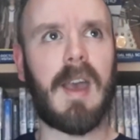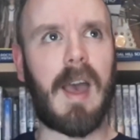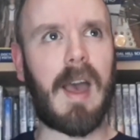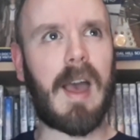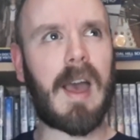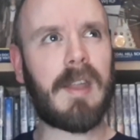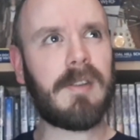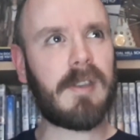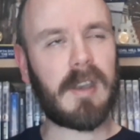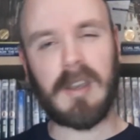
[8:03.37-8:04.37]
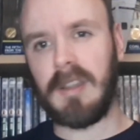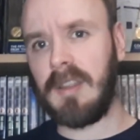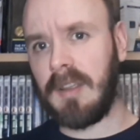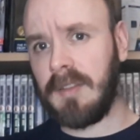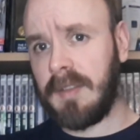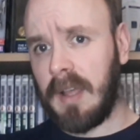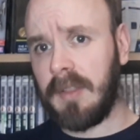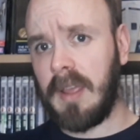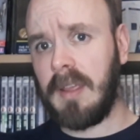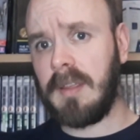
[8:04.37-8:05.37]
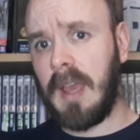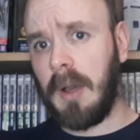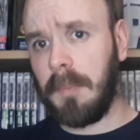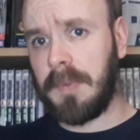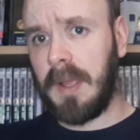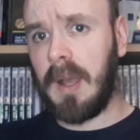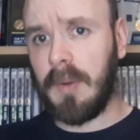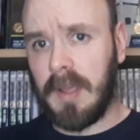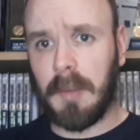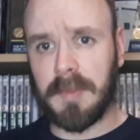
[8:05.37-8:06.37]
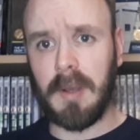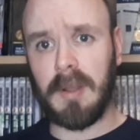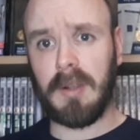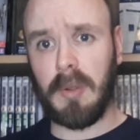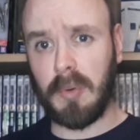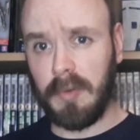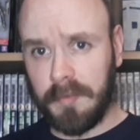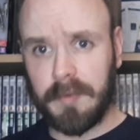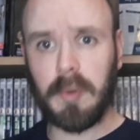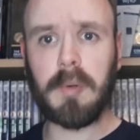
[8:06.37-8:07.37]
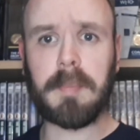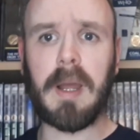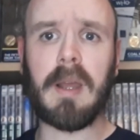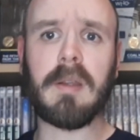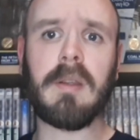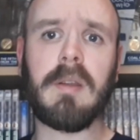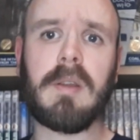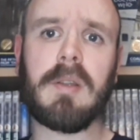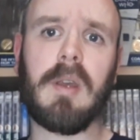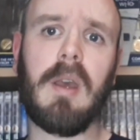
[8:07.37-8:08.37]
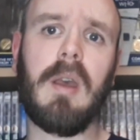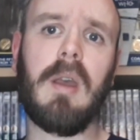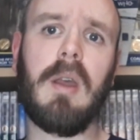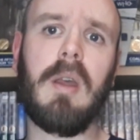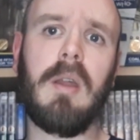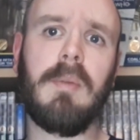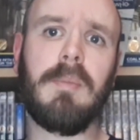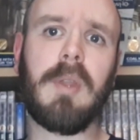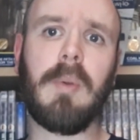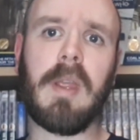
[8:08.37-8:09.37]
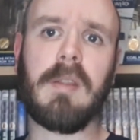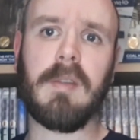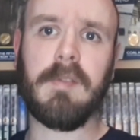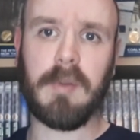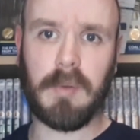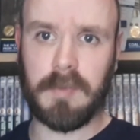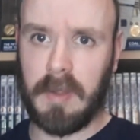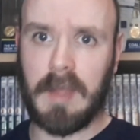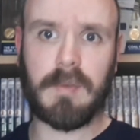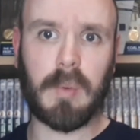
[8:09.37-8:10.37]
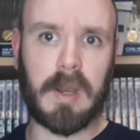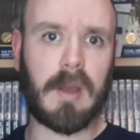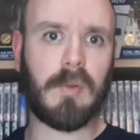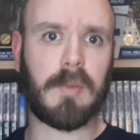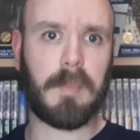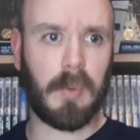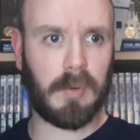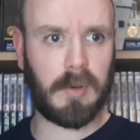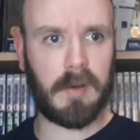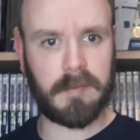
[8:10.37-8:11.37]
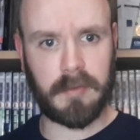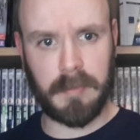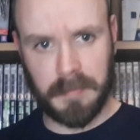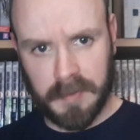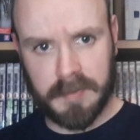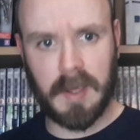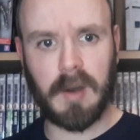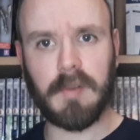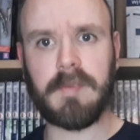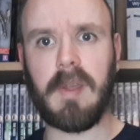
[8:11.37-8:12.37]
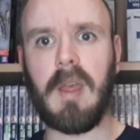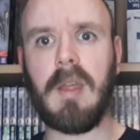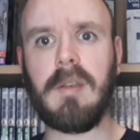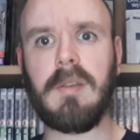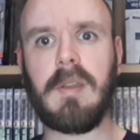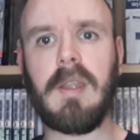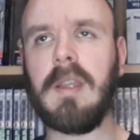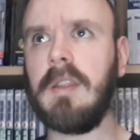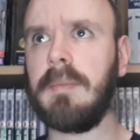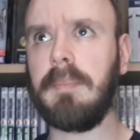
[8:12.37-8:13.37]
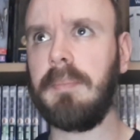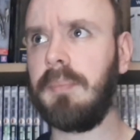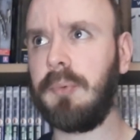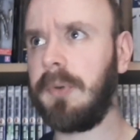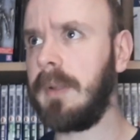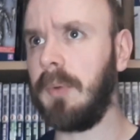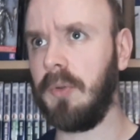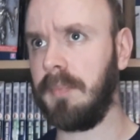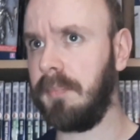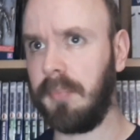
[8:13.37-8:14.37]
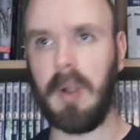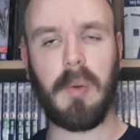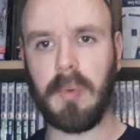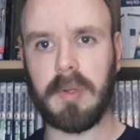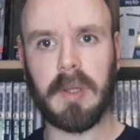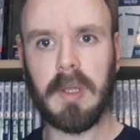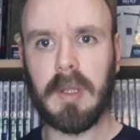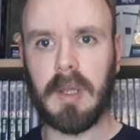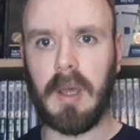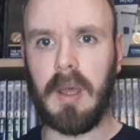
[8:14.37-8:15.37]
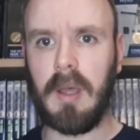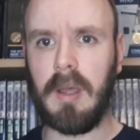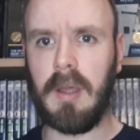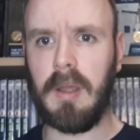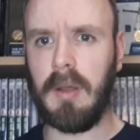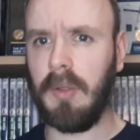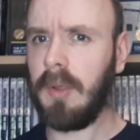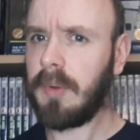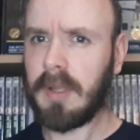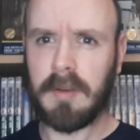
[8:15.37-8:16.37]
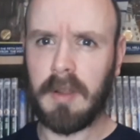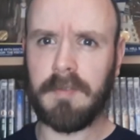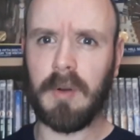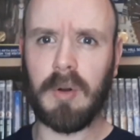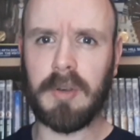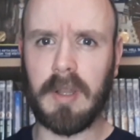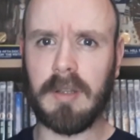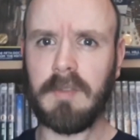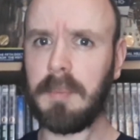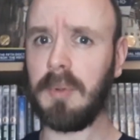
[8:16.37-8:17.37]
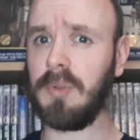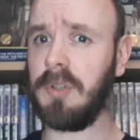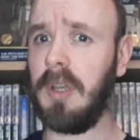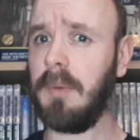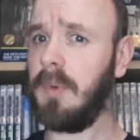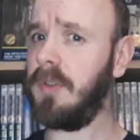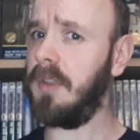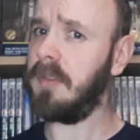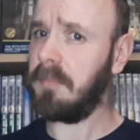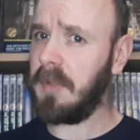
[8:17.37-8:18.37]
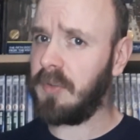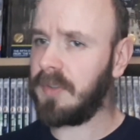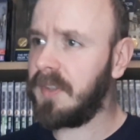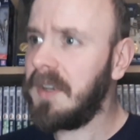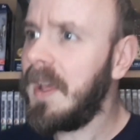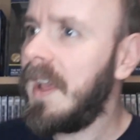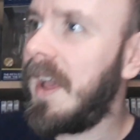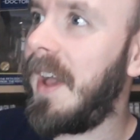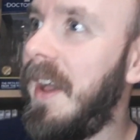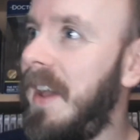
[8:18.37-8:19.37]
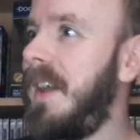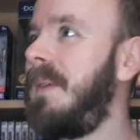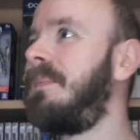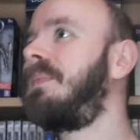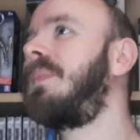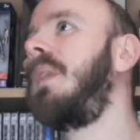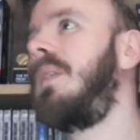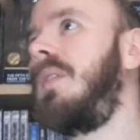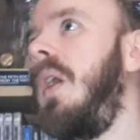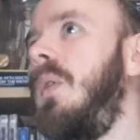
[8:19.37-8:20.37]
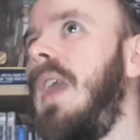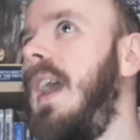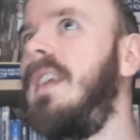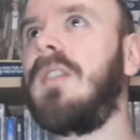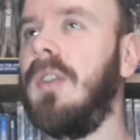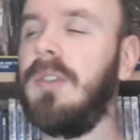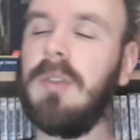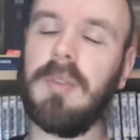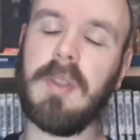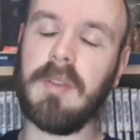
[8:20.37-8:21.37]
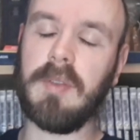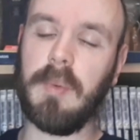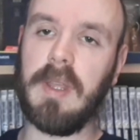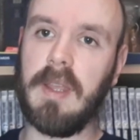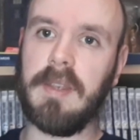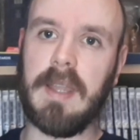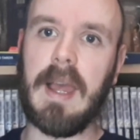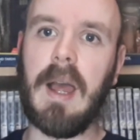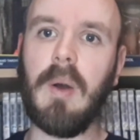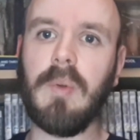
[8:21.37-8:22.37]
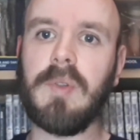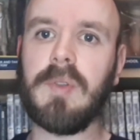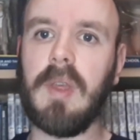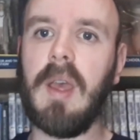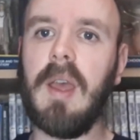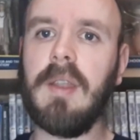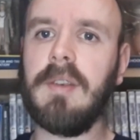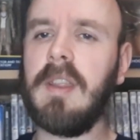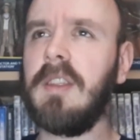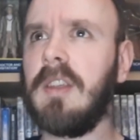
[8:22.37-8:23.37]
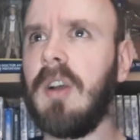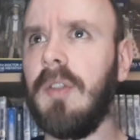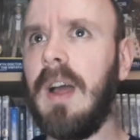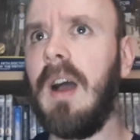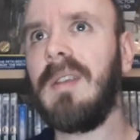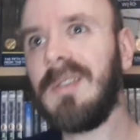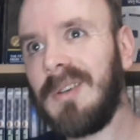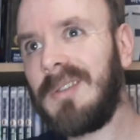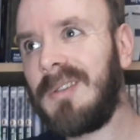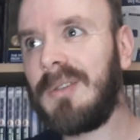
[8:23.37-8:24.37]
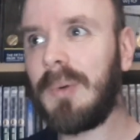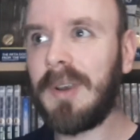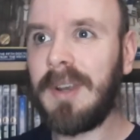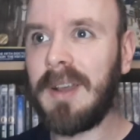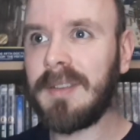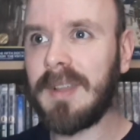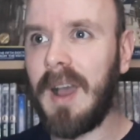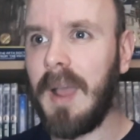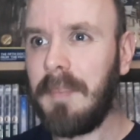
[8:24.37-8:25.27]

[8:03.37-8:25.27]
And you can tell that he helps out a local food bank, donating food for everyone else but not for himself, and he's pretty much broke, although can afford a Liverpool shirt, which is interesting. So yeah, he's got nothing to eat in the house, and he got that, oh, what a nice guy.